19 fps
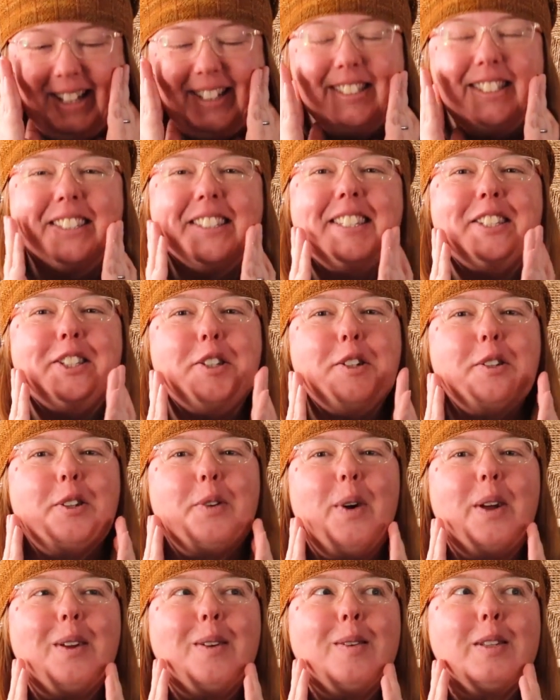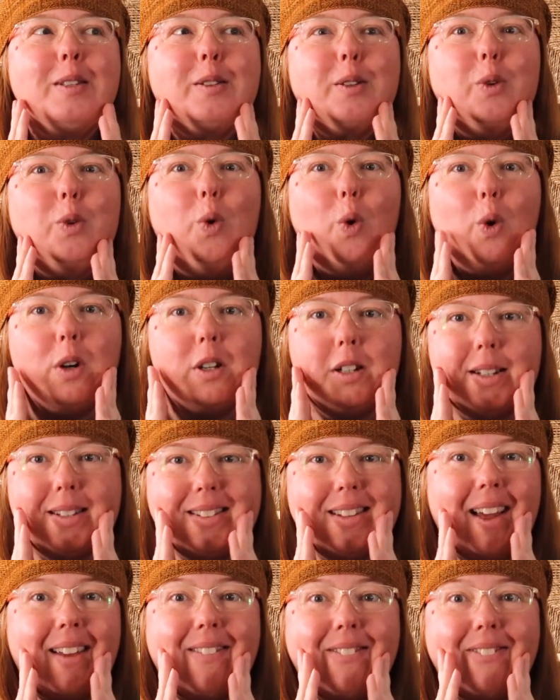So this year the weather was
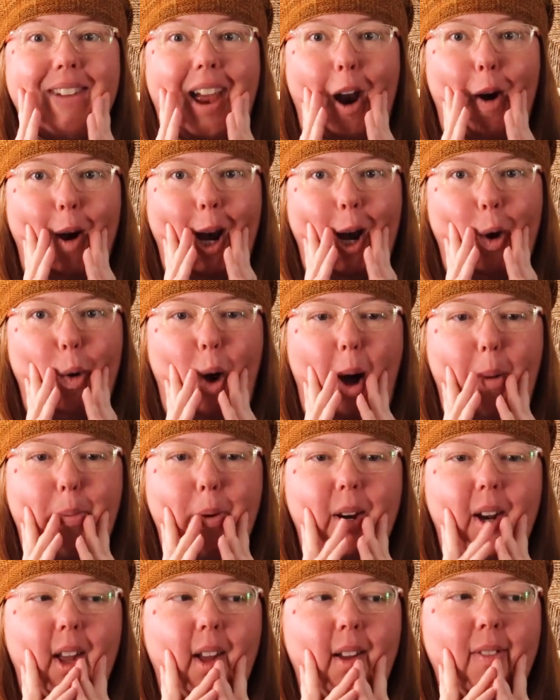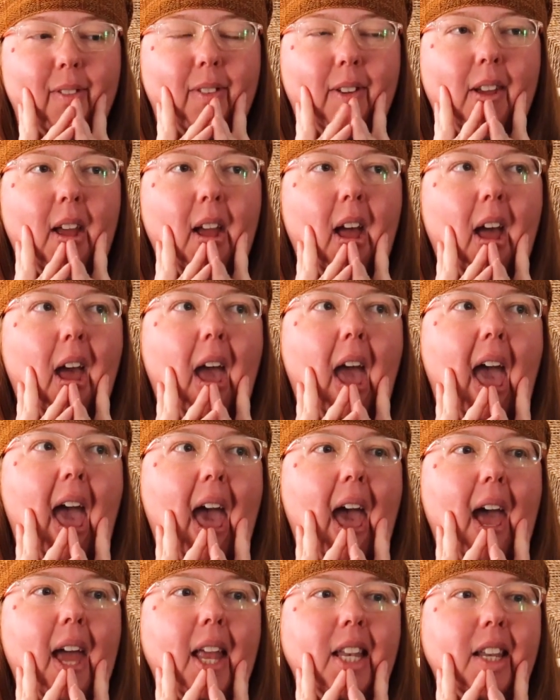gorgeous and very cooperative.
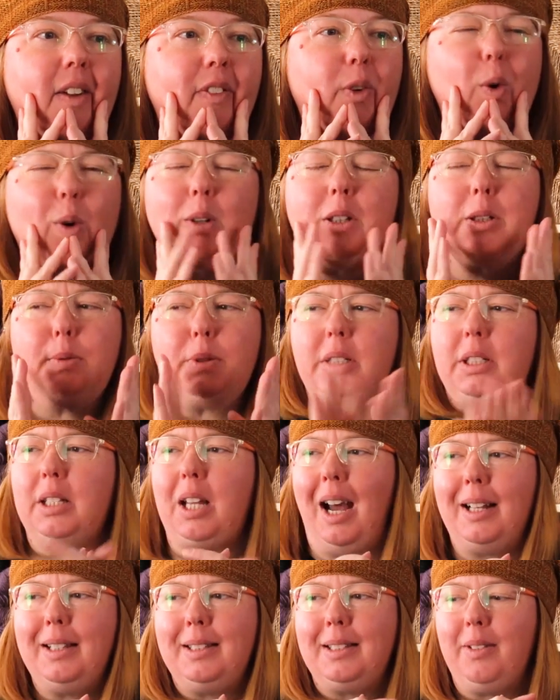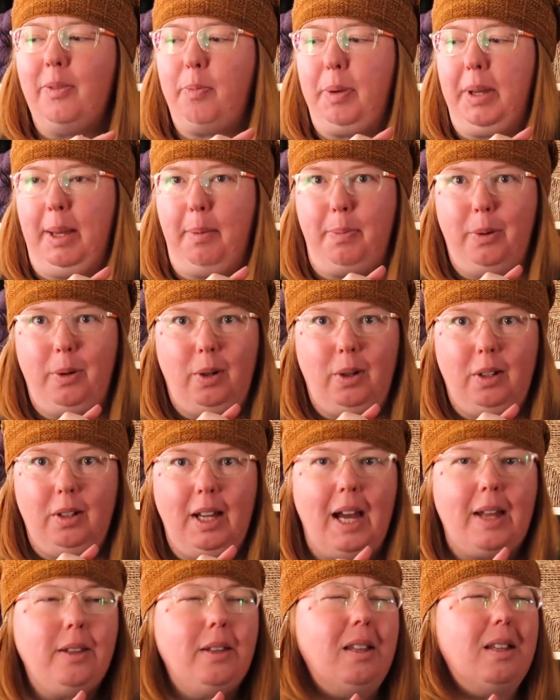And of course there was tons of people
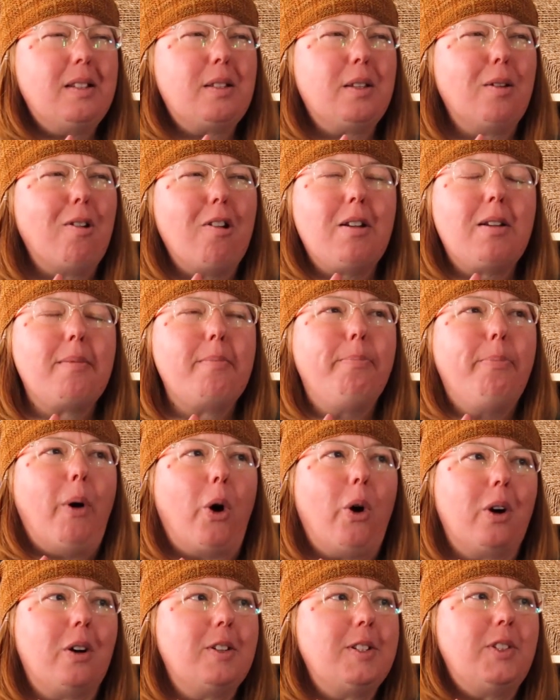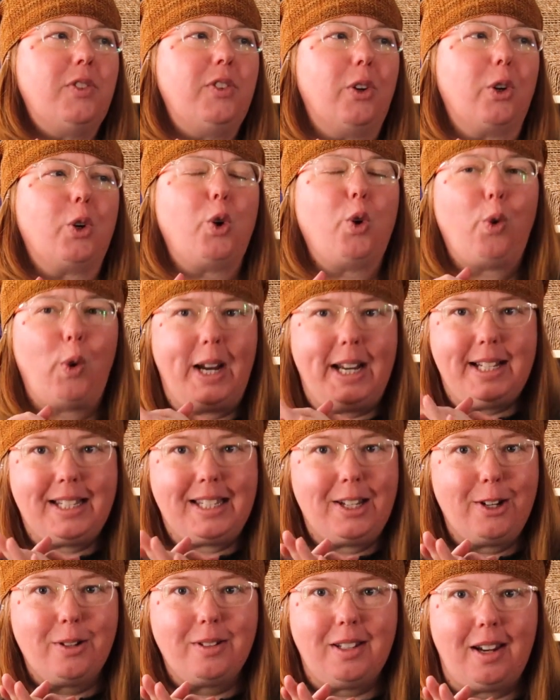and certain barns feel
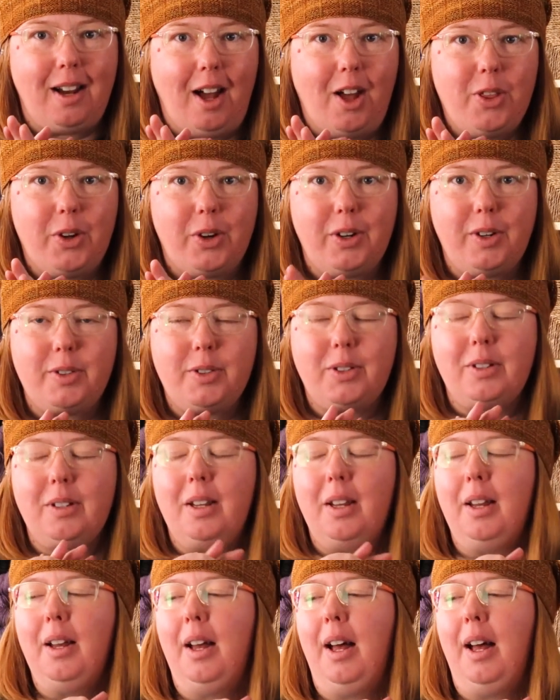crazier than others.